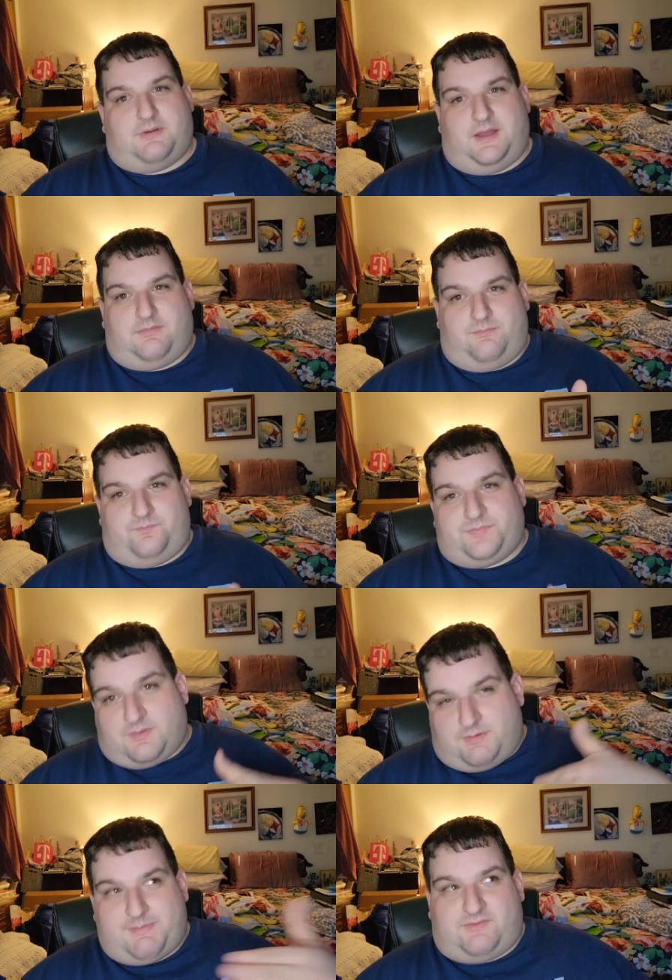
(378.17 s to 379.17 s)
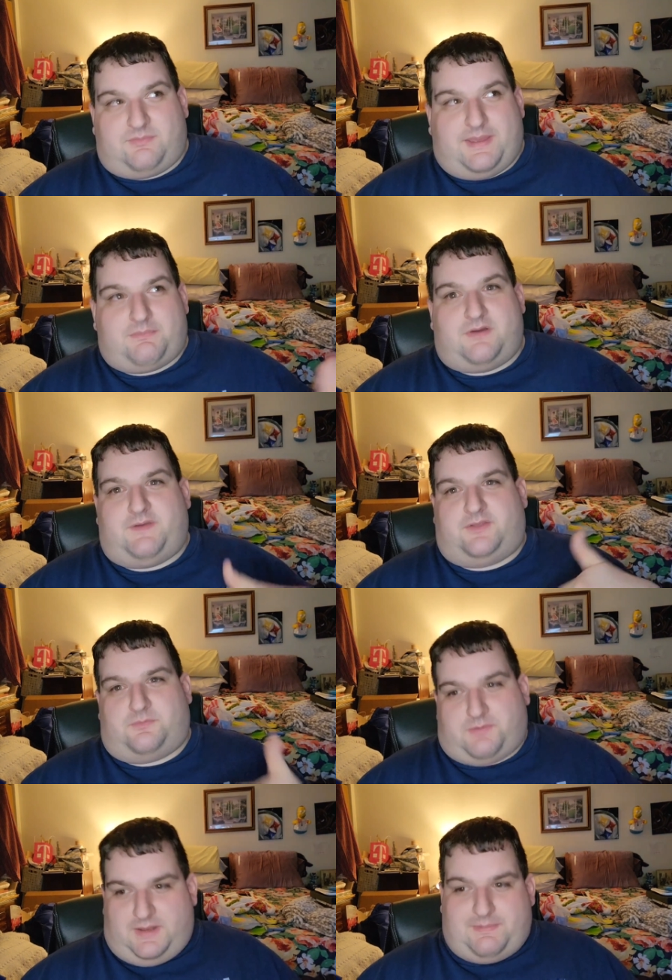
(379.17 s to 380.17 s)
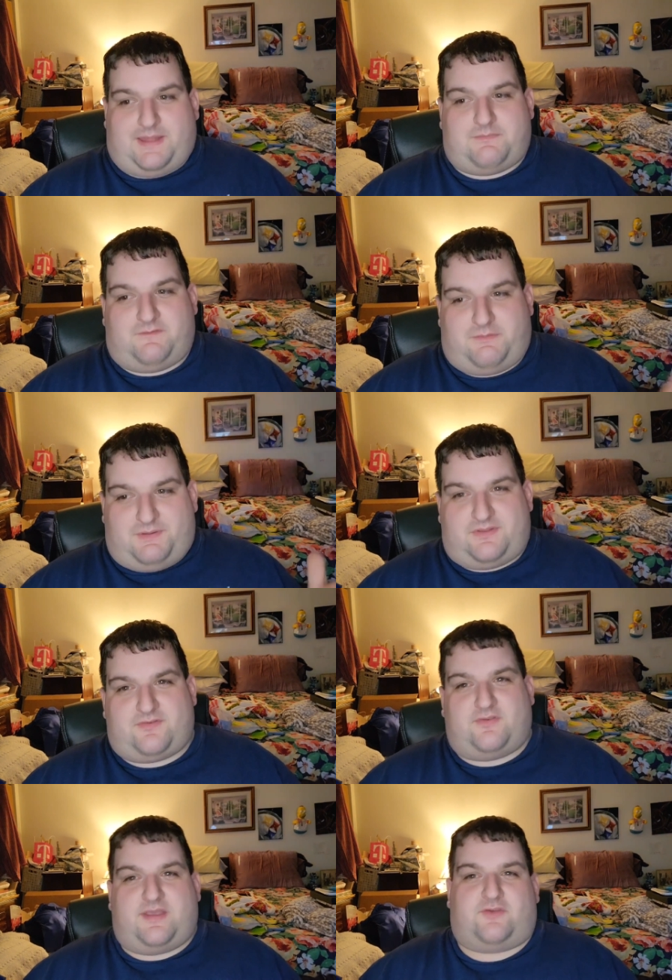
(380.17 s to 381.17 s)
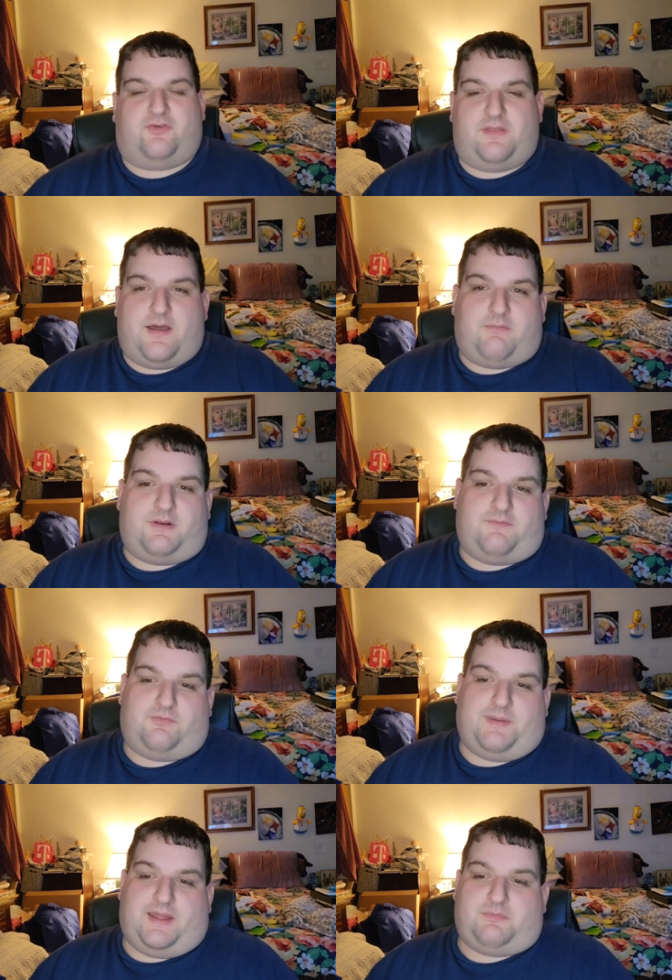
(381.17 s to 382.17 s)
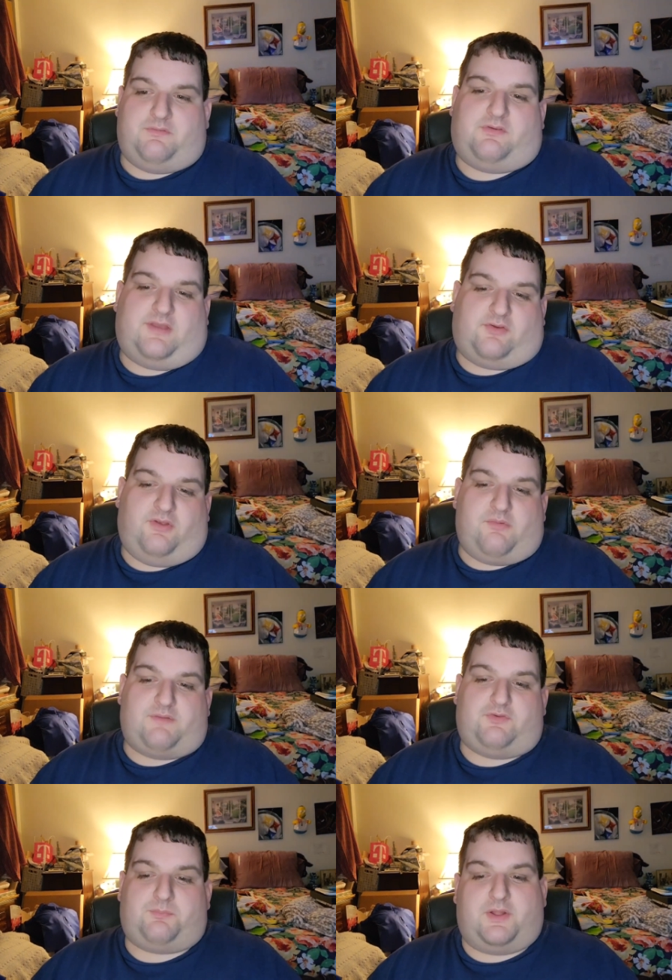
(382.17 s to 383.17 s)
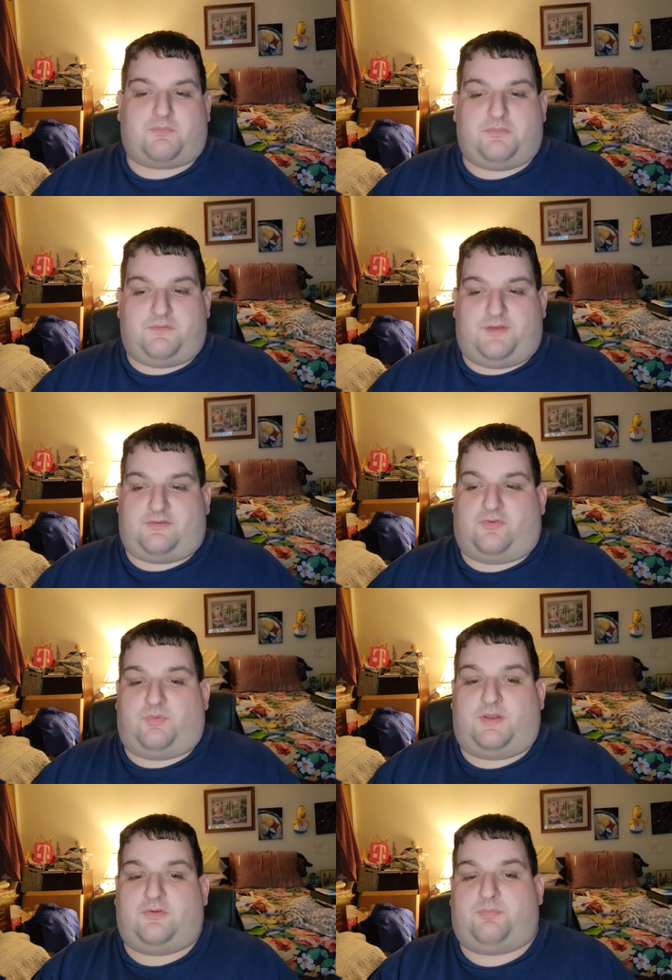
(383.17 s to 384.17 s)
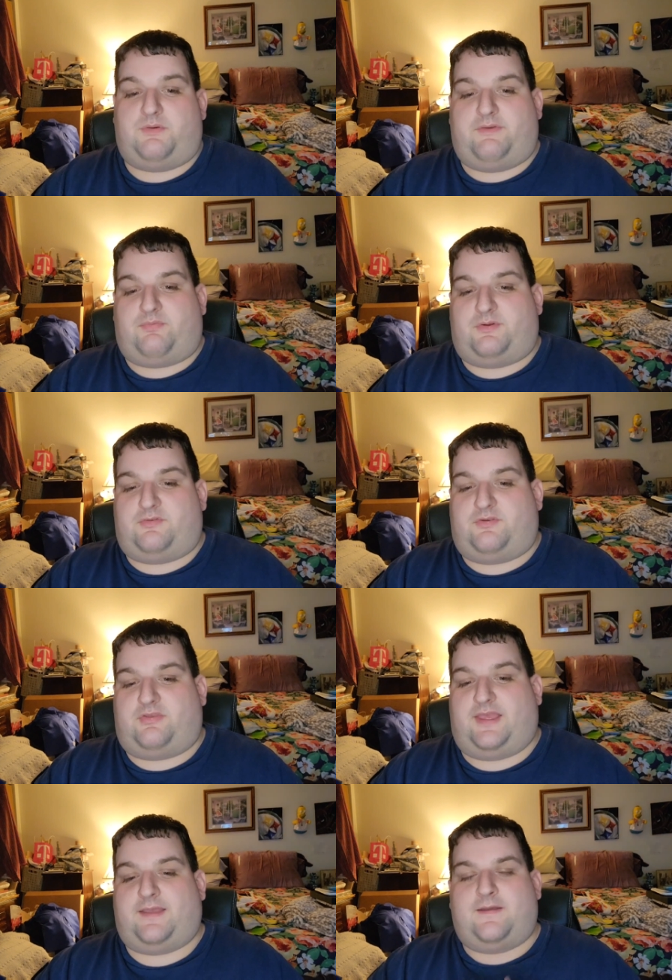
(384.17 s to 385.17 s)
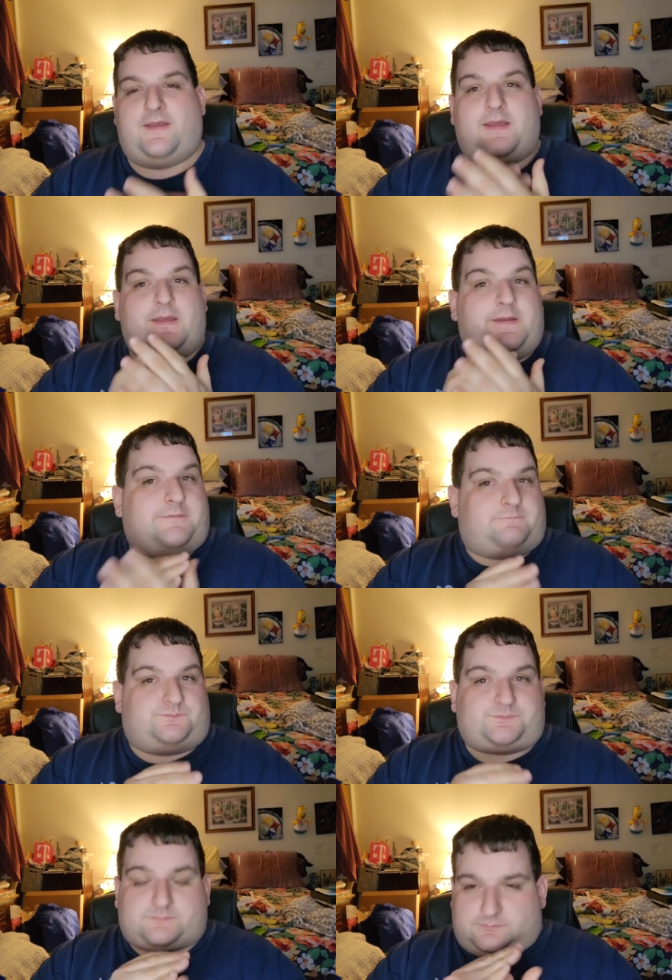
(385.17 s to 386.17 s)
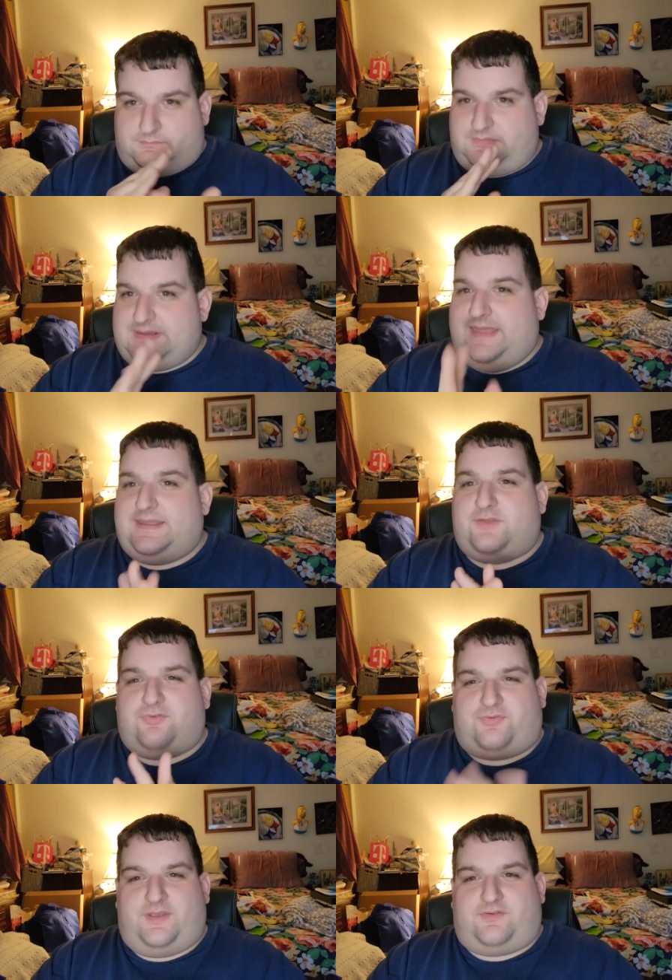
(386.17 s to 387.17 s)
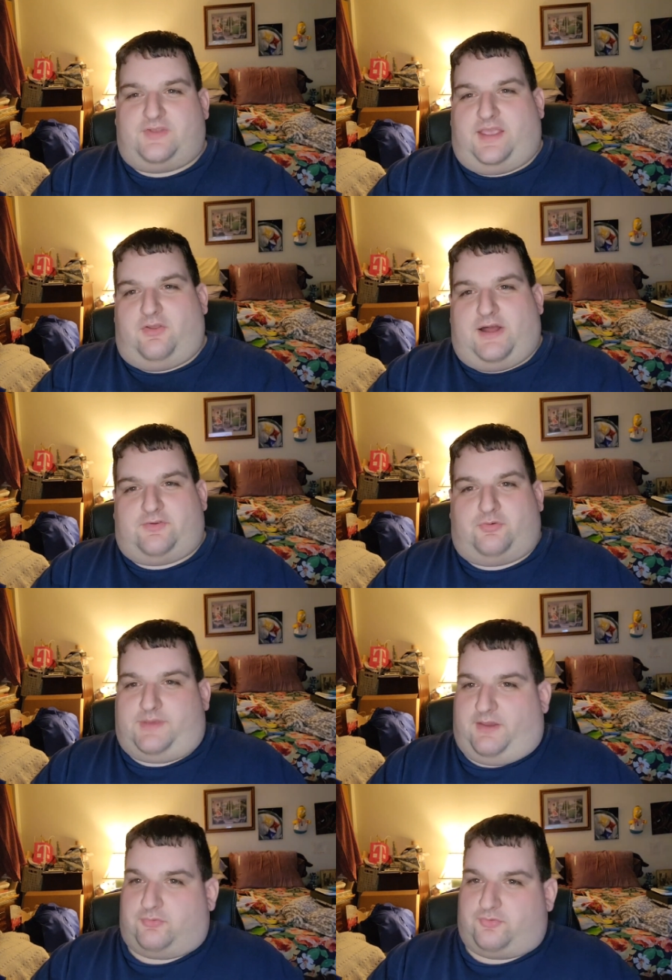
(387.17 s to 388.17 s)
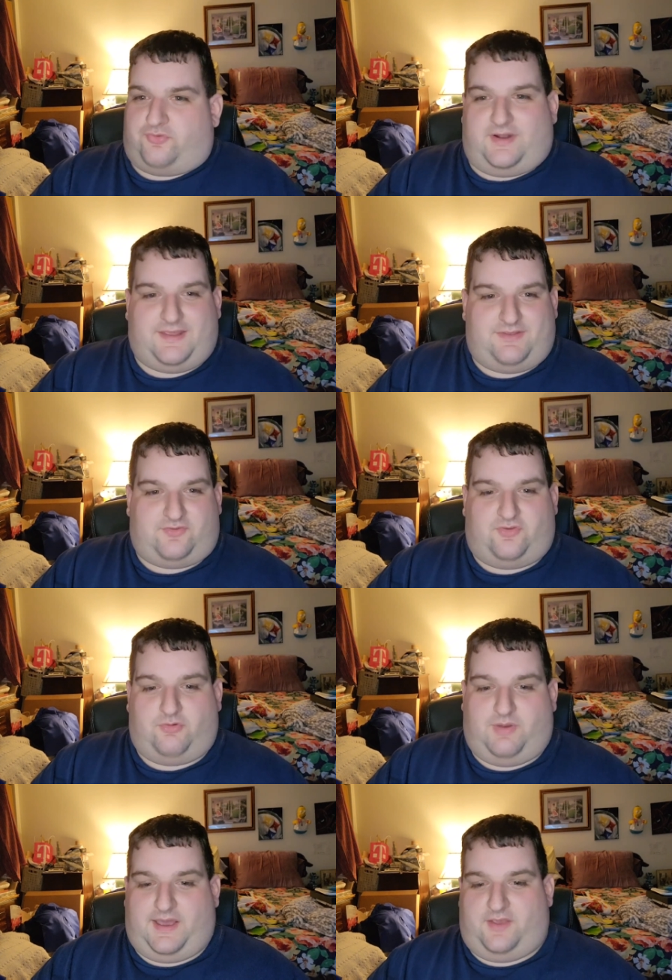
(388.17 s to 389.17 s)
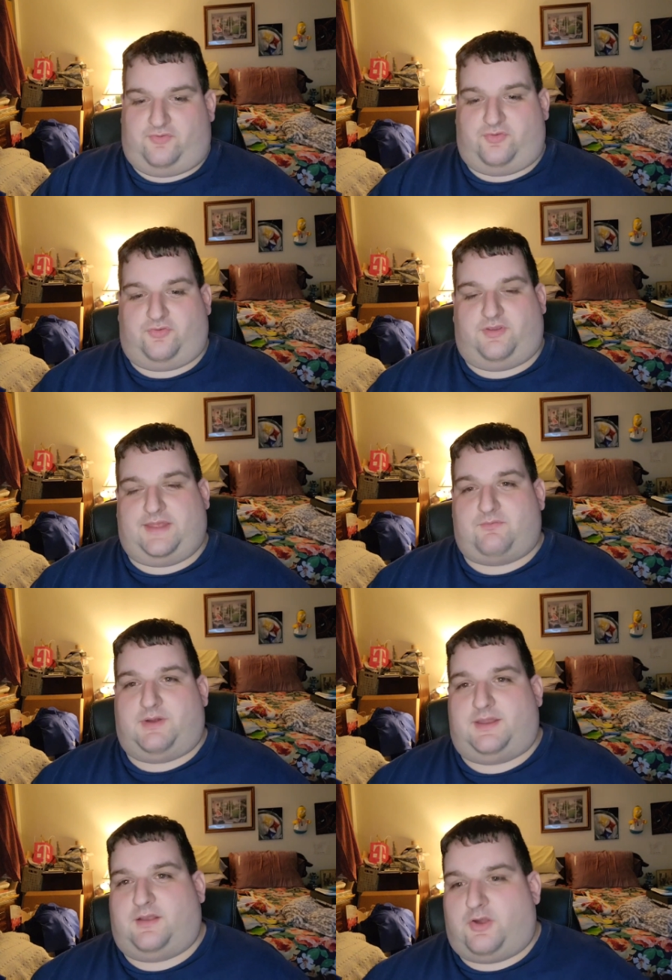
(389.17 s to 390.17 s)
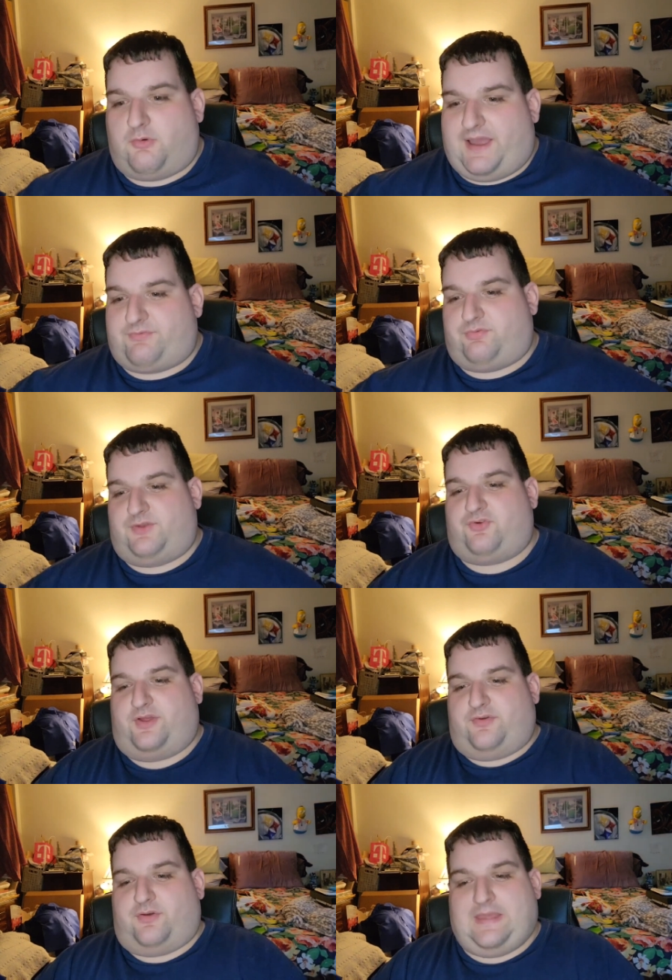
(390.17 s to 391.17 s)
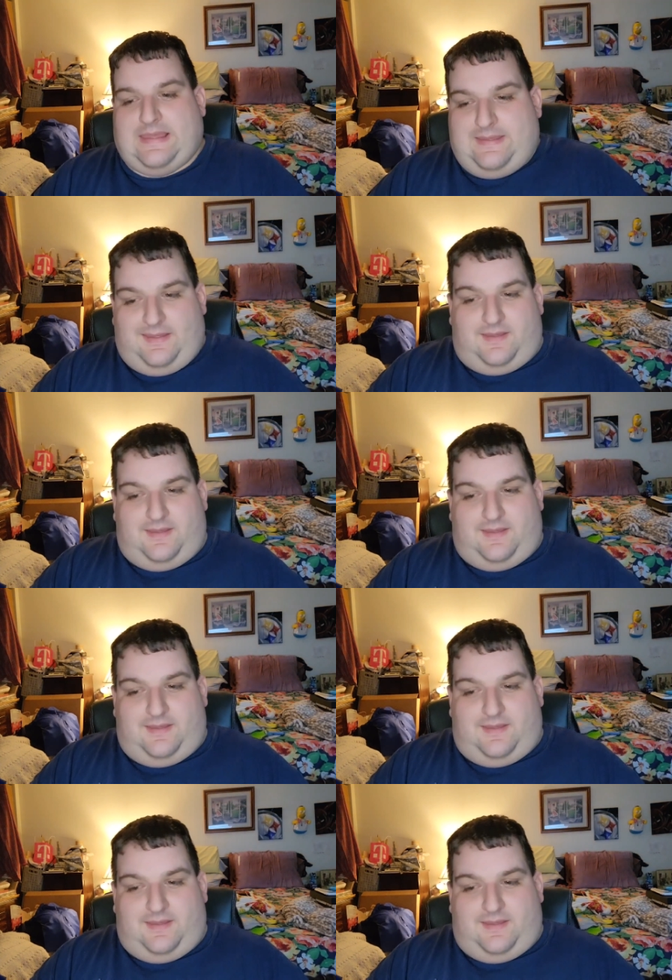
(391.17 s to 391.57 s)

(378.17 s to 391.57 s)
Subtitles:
But when he makes a bad movie, it's a pretty bad movie. But this is actually not one of his bad movies. It's actually one of his better movies. It's one of those movies where it's just like an interesting psychological character study of these two guys just getting ready to go after each other.